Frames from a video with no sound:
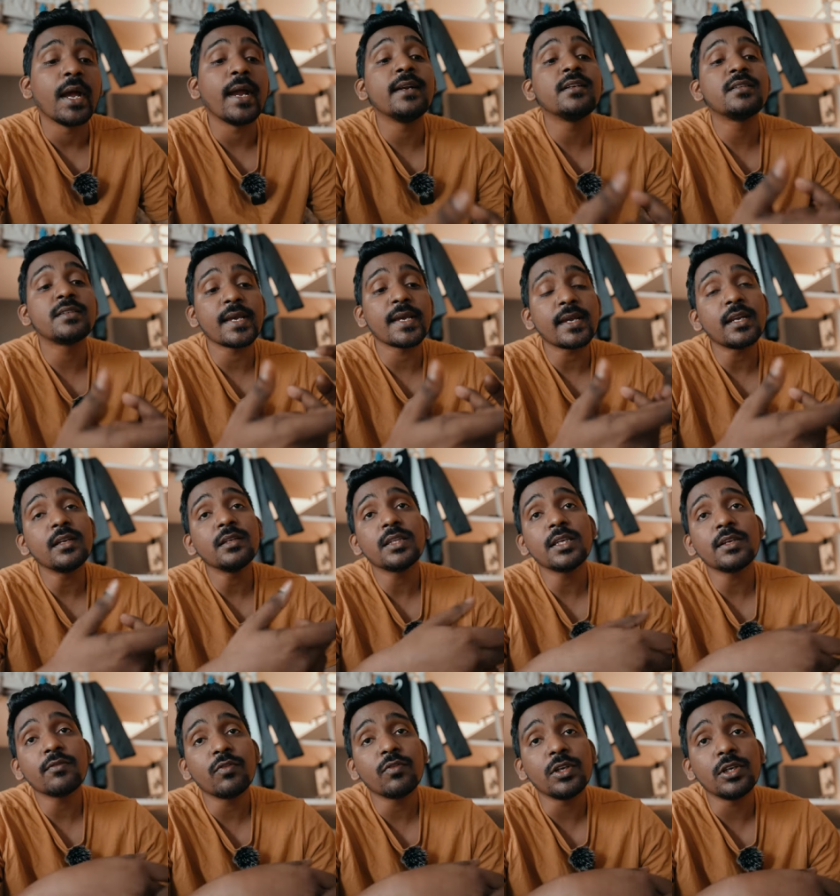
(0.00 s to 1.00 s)
And second
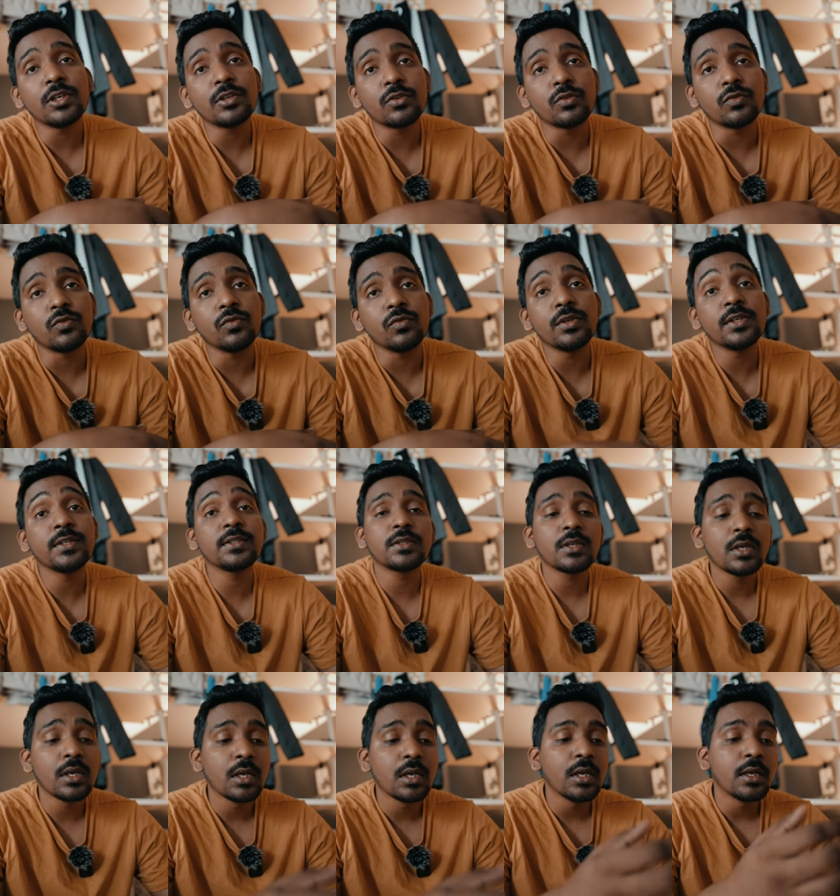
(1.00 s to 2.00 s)
thing we need to do
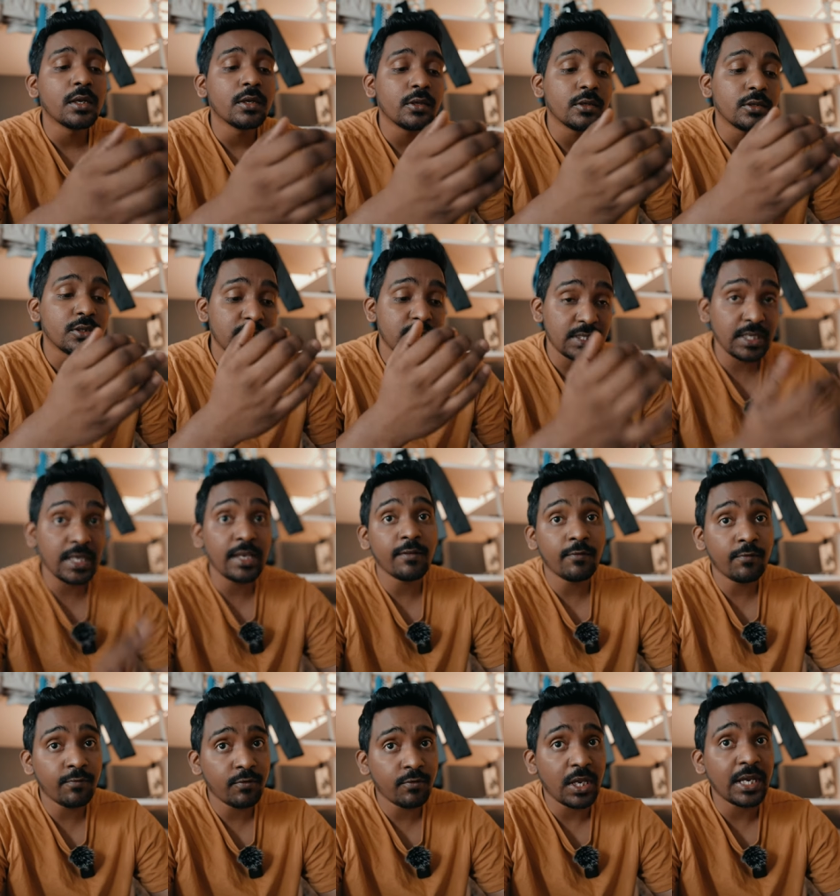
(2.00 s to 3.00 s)
is
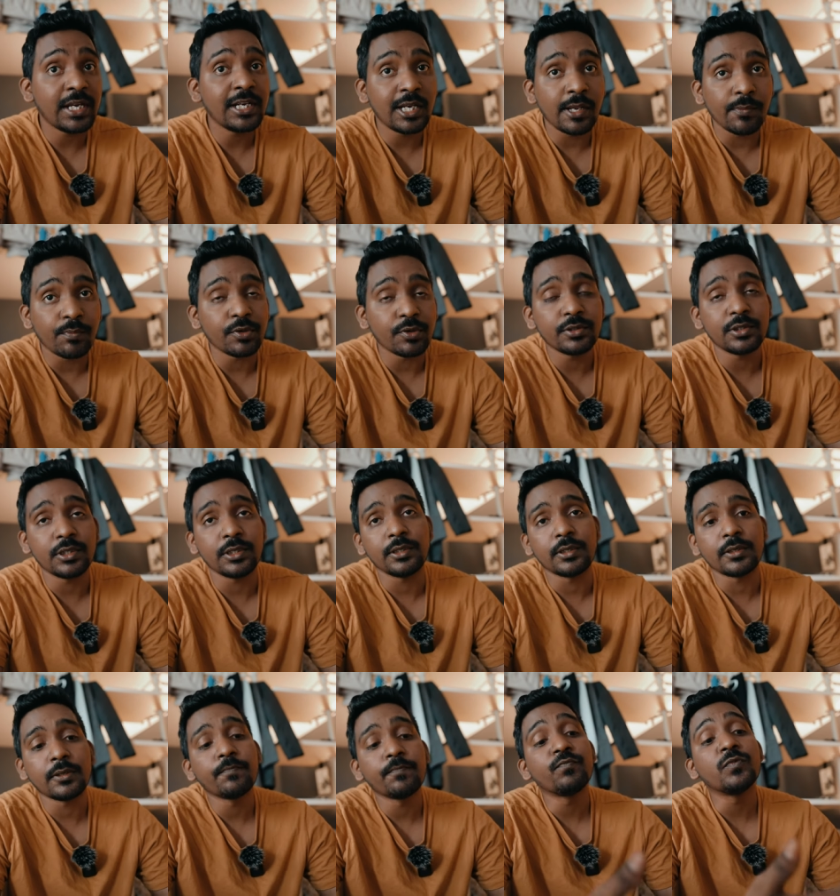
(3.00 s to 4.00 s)
save
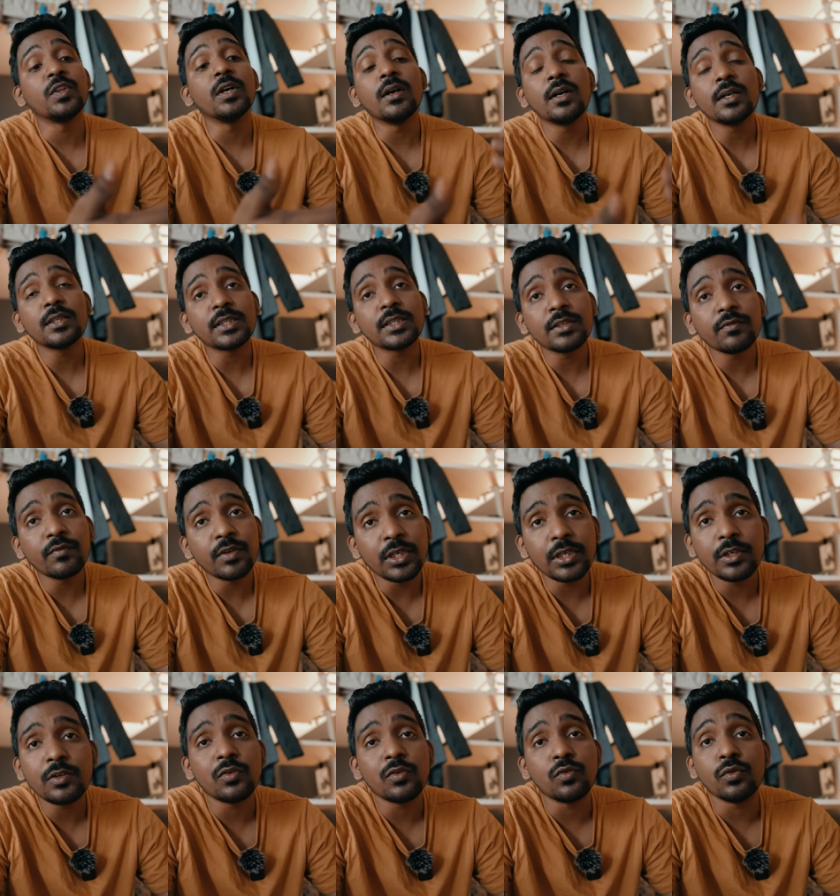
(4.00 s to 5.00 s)
80%. Third thing we
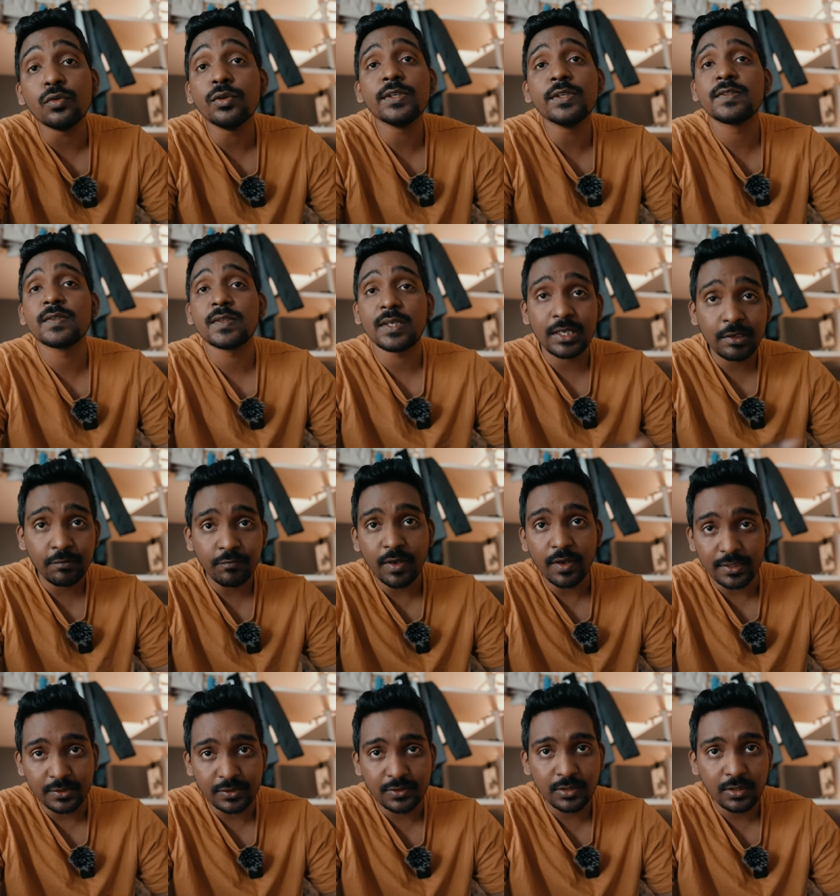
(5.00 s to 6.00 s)
need to do is
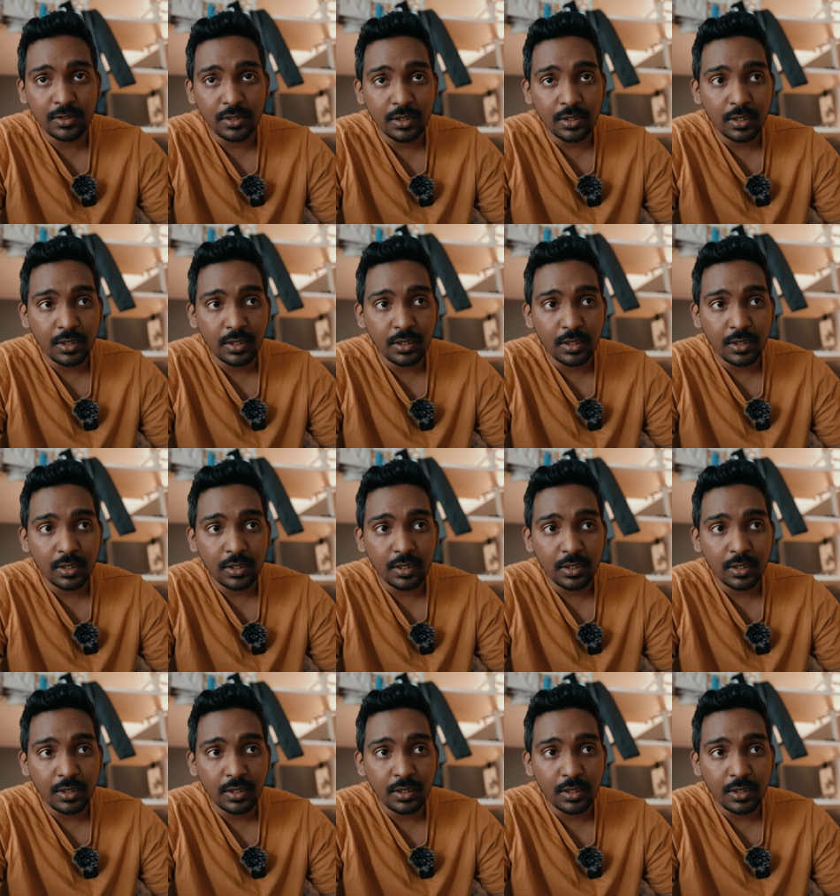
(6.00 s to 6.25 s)
invest.